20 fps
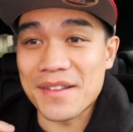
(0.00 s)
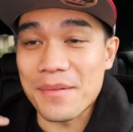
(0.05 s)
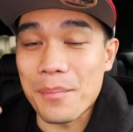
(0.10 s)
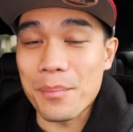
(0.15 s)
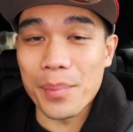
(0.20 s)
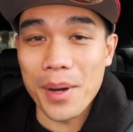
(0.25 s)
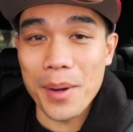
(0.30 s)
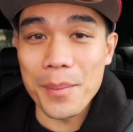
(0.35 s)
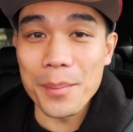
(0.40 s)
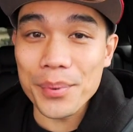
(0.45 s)
of the
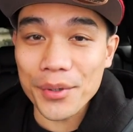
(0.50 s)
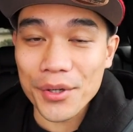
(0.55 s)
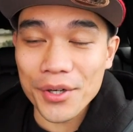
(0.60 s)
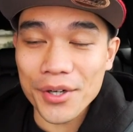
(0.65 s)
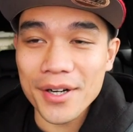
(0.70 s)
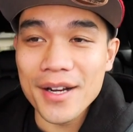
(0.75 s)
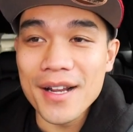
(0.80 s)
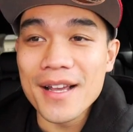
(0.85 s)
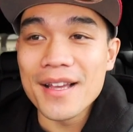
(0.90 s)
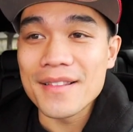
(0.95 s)

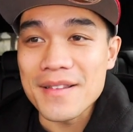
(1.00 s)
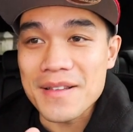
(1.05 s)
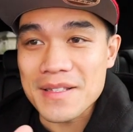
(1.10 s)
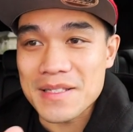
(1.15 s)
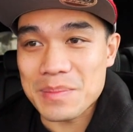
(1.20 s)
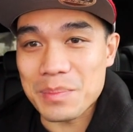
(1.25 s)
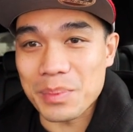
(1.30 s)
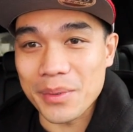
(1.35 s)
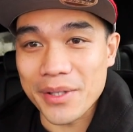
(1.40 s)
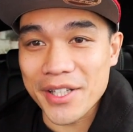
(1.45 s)
bumper, the
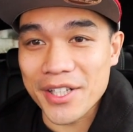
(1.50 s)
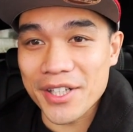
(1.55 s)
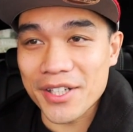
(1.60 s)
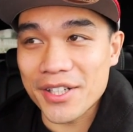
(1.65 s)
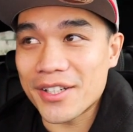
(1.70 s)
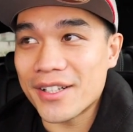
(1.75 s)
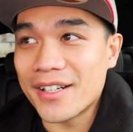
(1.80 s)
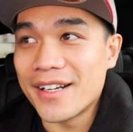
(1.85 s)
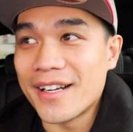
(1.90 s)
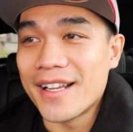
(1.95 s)

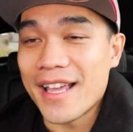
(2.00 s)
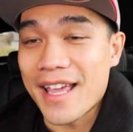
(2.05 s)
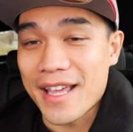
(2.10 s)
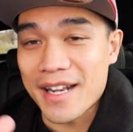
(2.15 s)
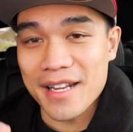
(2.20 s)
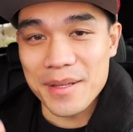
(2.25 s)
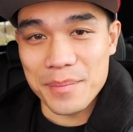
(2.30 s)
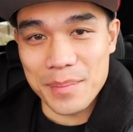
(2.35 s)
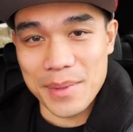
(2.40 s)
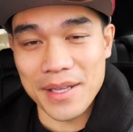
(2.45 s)
splitter,
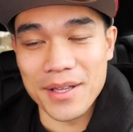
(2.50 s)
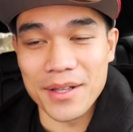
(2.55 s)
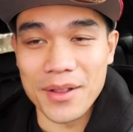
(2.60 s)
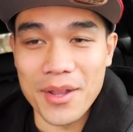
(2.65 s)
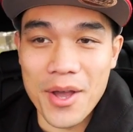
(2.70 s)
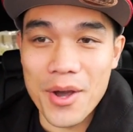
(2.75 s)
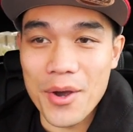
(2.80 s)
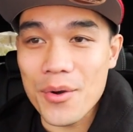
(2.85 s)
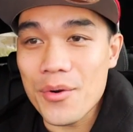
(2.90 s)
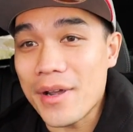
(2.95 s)
and it being
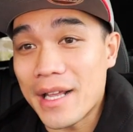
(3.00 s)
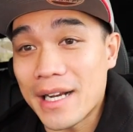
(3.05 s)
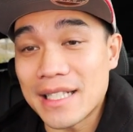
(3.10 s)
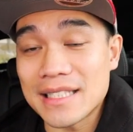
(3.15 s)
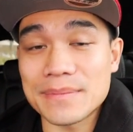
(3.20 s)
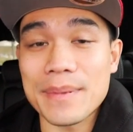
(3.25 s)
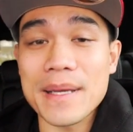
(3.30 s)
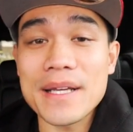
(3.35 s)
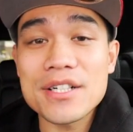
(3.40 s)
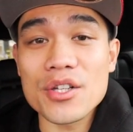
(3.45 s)
low, and
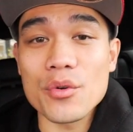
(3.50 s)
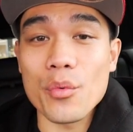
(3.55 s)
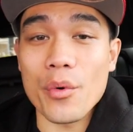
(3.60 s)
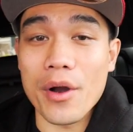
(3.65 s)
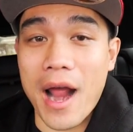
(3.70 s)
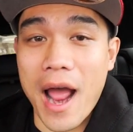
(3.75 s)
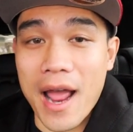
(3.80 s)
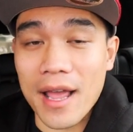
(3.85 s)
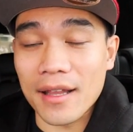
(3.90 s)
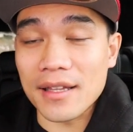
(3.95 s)
especially
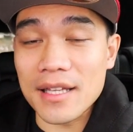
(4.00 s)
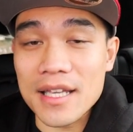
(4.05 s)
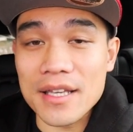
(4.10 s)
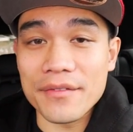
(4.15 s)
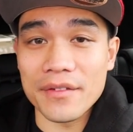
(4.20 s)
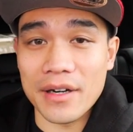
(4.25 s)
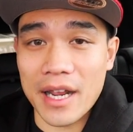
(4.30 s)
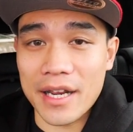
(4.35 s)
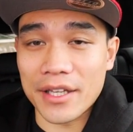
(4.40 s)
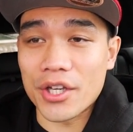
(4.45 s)
where I
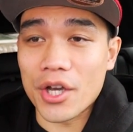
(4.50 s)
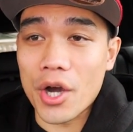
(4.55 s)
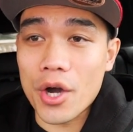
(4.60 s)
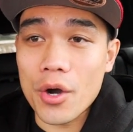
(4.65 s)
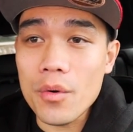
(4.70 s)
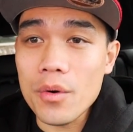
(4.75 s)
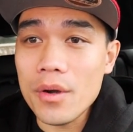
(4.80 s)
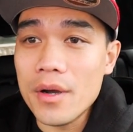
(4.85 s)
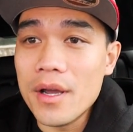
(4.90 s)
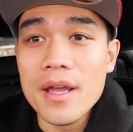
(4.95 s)
live and I
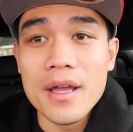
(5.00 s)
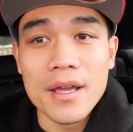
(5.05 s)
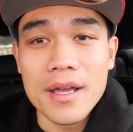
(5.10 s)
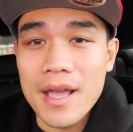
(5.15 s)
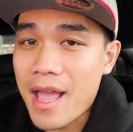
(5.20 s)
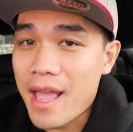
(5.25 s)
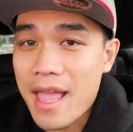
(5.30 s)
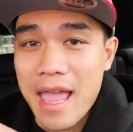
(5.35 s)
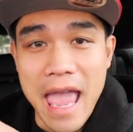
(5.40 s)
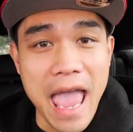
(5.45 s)
go,
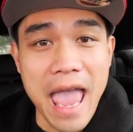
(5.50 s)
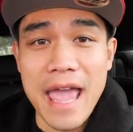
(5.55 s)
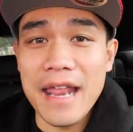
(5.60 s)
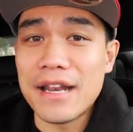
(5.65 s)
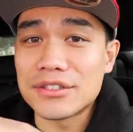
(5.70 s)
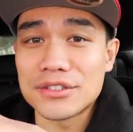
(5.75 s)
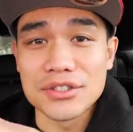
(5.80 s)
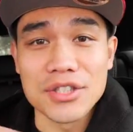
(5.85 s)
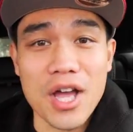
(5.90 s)
it does